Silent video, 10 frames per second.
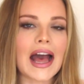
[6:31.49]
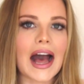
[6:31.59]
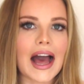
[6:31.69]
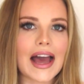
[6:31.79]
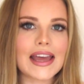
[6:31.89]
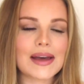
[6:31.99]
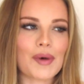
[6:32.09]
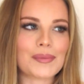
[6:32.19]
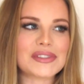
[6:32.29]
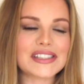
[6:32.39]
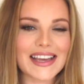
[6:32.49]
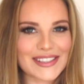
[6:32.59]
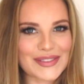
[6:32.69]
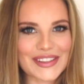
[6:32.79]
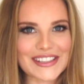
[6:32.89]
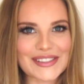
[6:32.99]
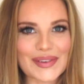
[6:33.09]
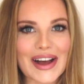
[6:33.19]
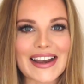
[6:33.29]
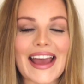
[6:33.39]
I am obsessed with this
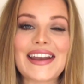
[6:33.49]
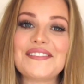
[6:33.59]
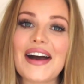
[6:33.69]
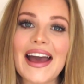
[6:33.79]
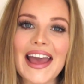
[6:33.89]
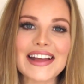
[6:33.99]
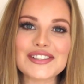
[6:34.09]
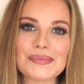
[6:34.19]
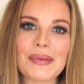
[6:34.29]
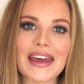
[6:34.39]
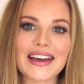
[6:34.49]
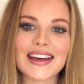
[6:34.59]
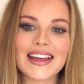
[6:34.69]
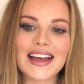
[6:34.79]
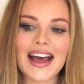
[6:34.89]
one. And if I had to pick